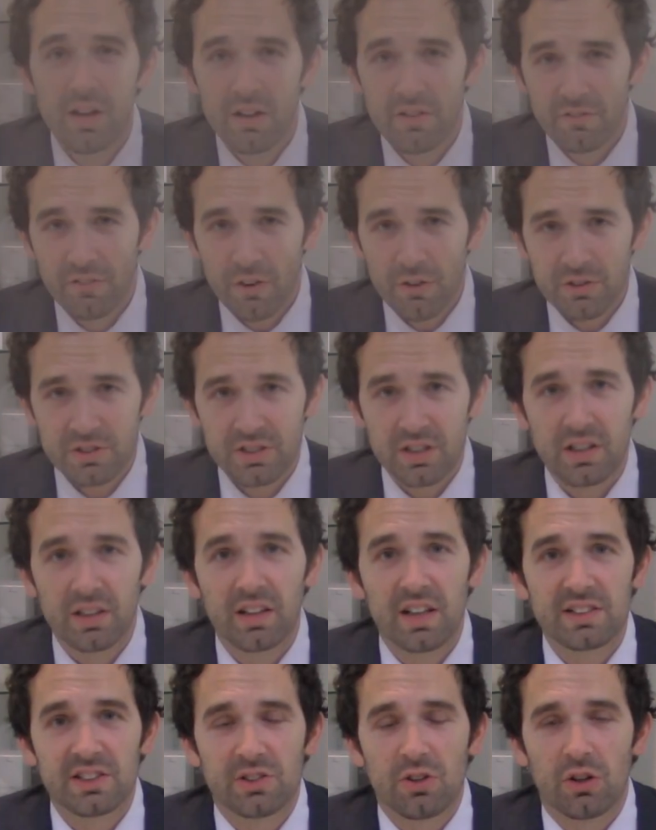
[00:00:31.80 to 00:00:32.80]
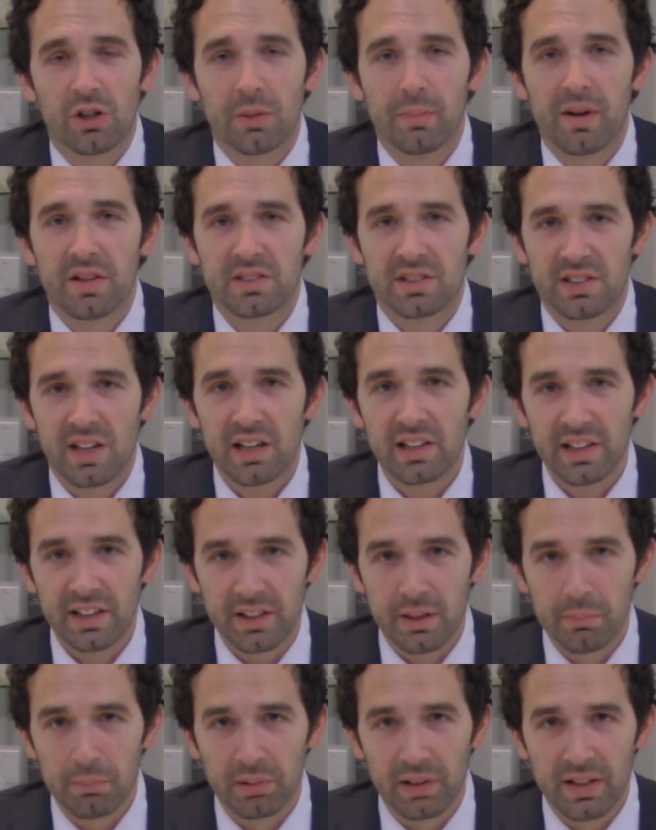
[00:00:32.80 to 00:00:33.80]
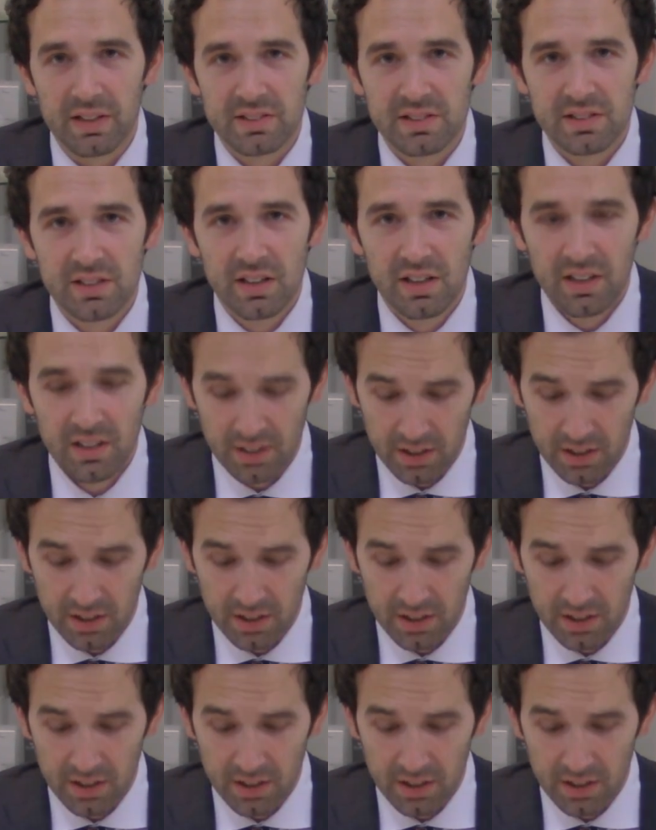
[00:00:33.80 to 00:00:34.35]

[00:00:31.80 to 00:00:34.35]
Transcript: First, let's talk about saline implants.